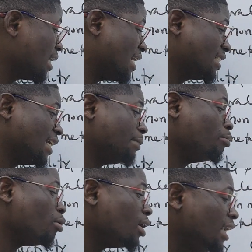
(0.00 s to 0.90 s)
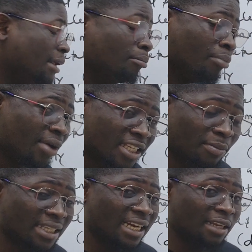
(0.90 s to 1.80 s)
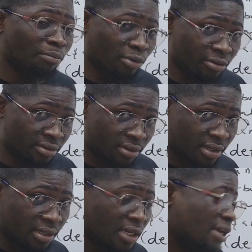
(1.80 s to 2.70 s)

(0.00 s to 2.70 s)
I say boiling breaks metallic bonds,